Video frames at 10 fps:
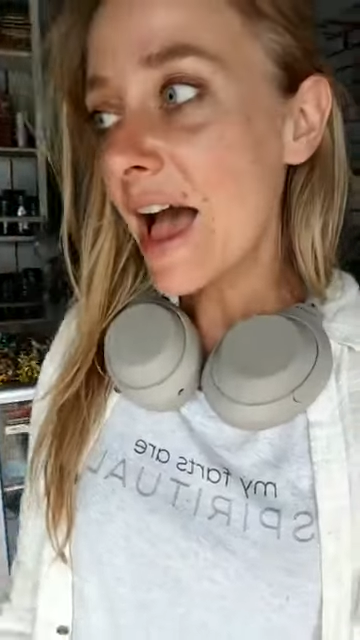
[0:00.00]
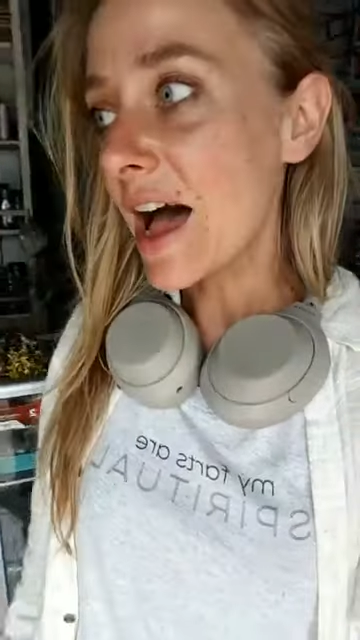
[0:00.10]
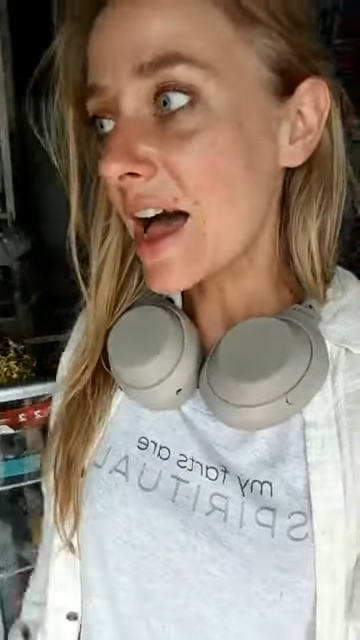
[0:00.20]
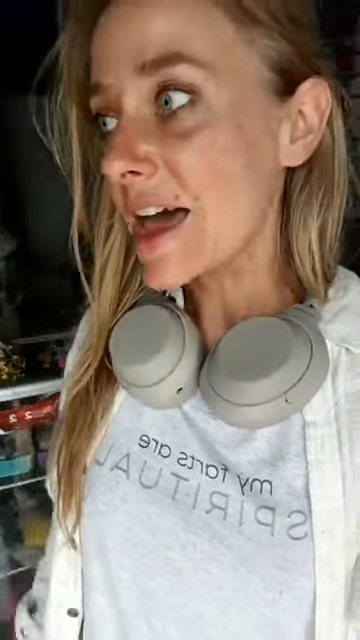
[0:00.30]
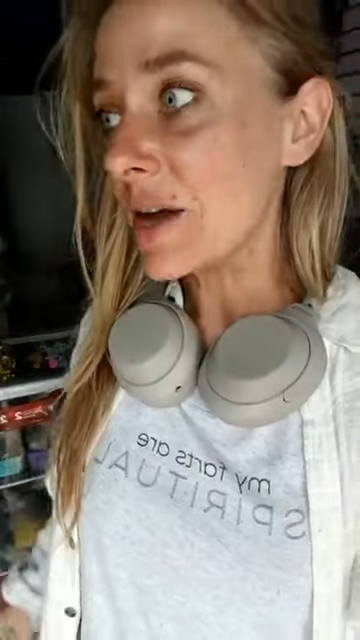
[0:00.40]

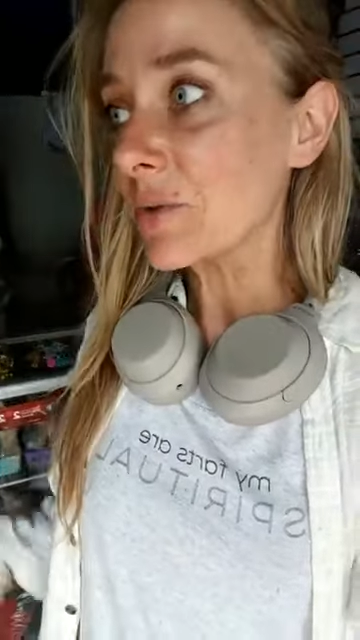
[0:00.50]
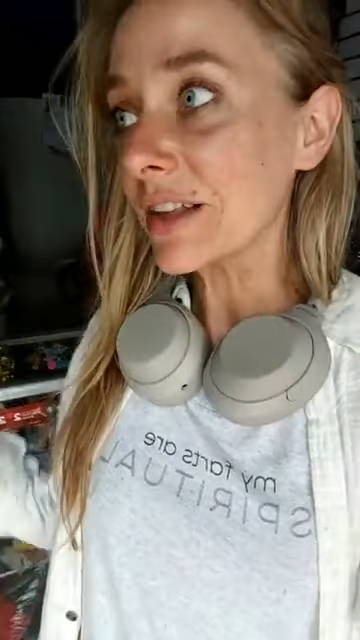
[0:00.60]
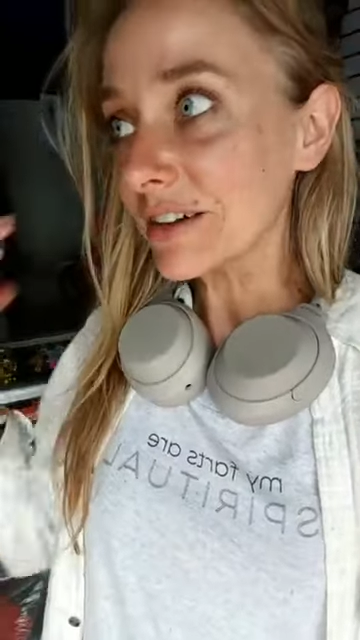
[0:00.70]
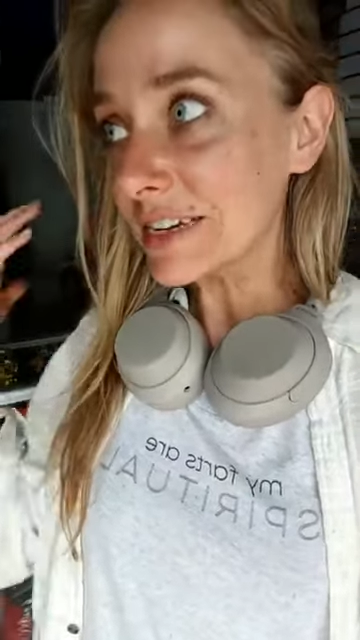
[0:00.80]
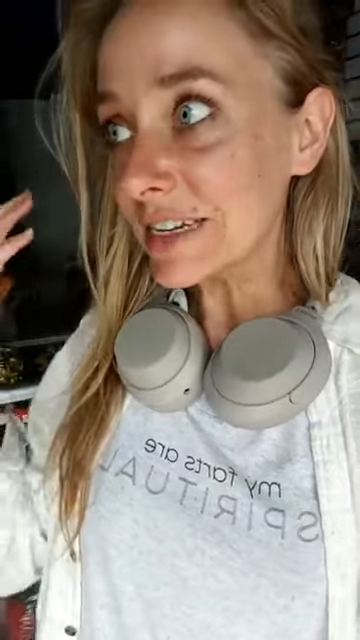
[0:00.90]
and I would
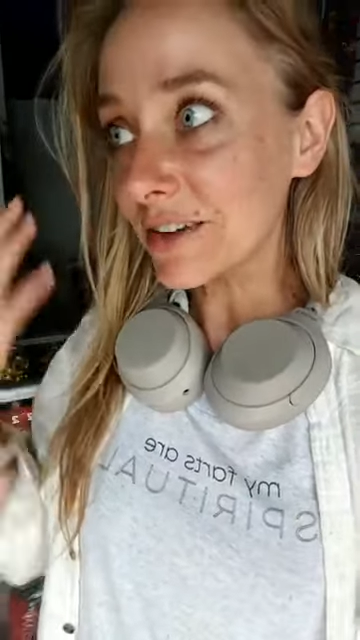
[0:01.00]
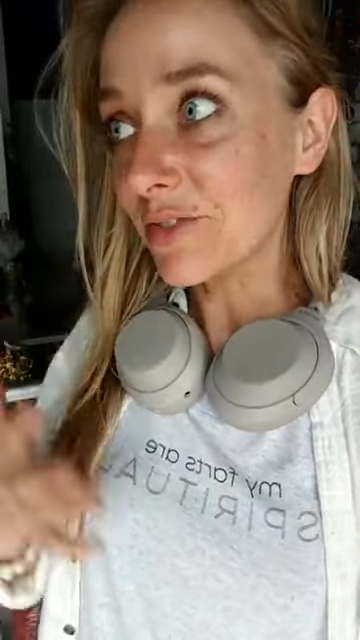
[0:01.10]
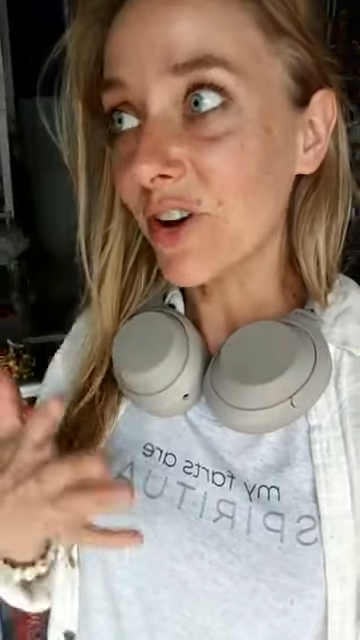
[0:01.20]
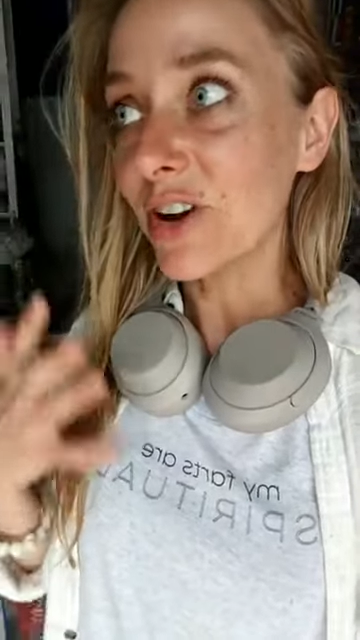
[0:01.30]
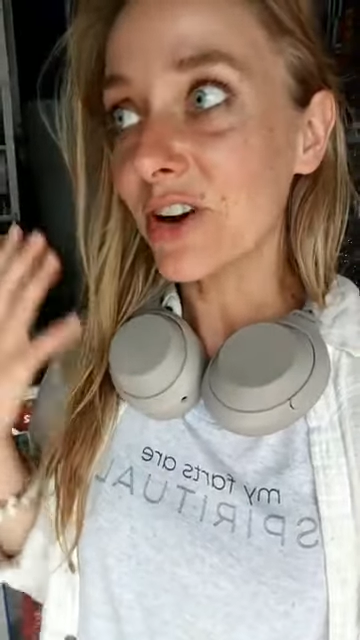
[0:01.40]
like to
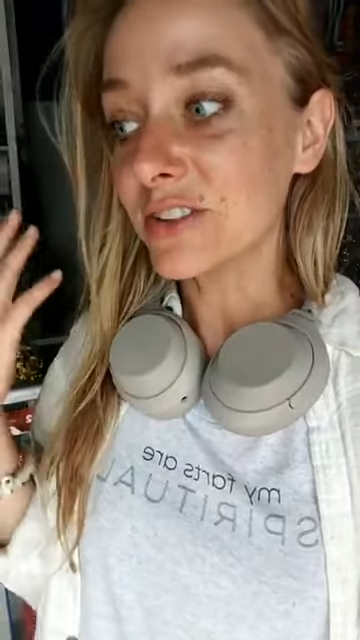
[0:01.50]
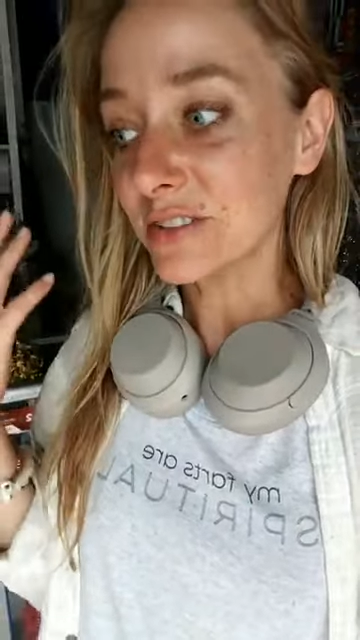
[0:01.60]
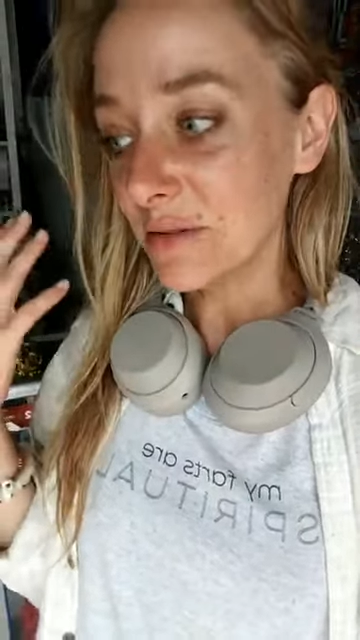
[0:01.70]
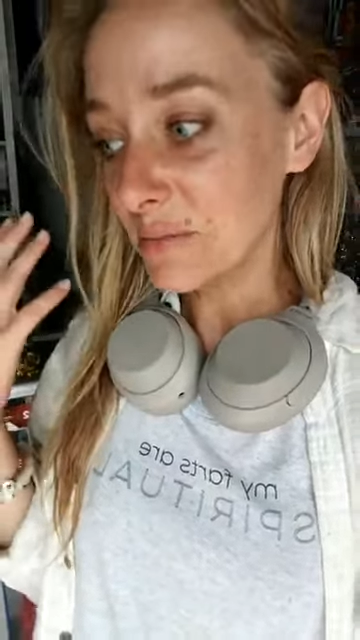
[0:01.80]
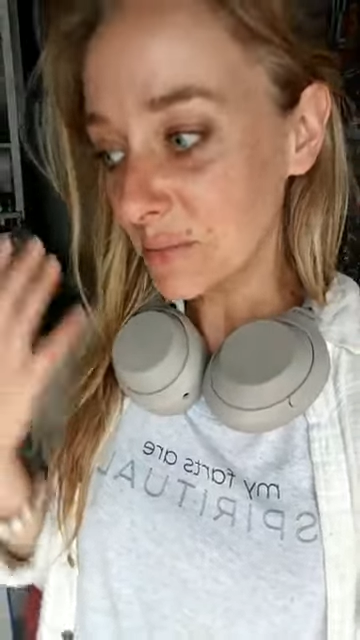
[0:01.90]
give her
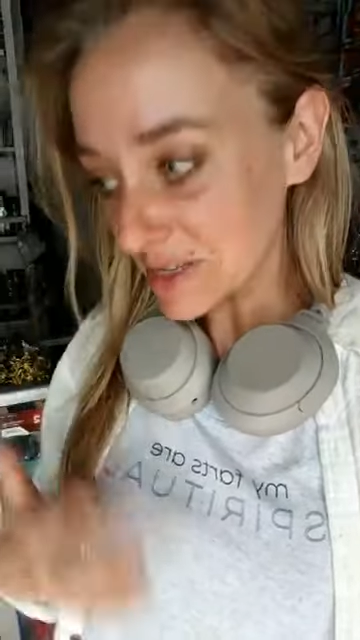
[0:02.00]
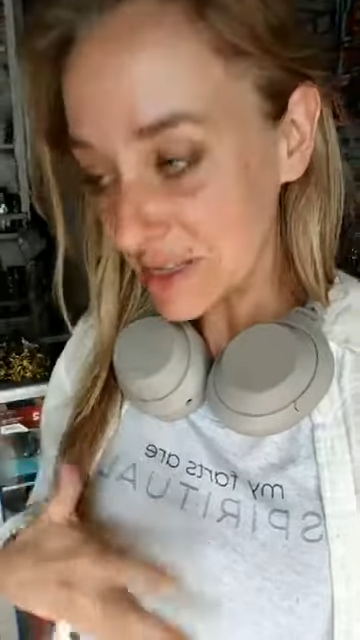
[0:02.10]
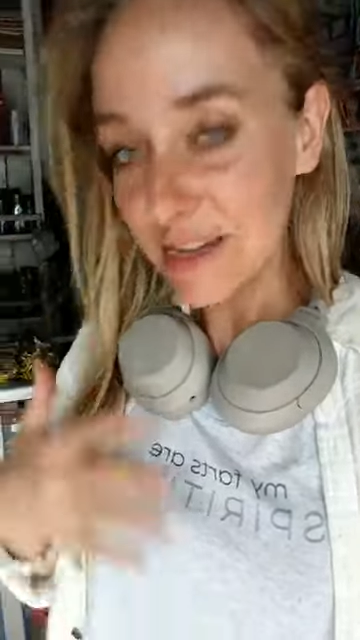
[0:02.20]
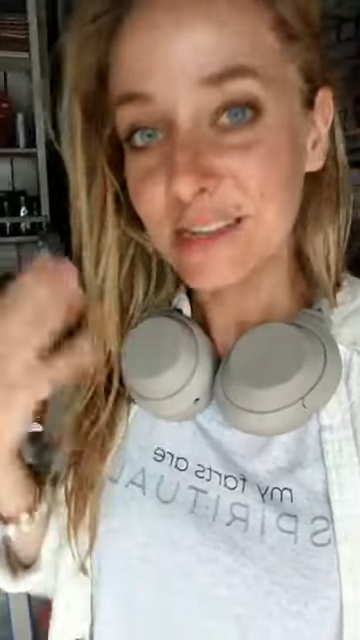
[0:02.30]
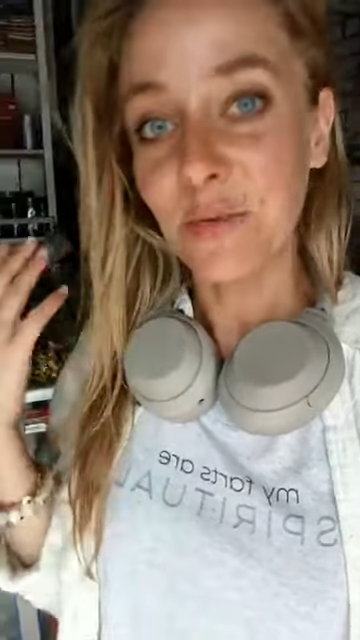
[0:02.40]
some business.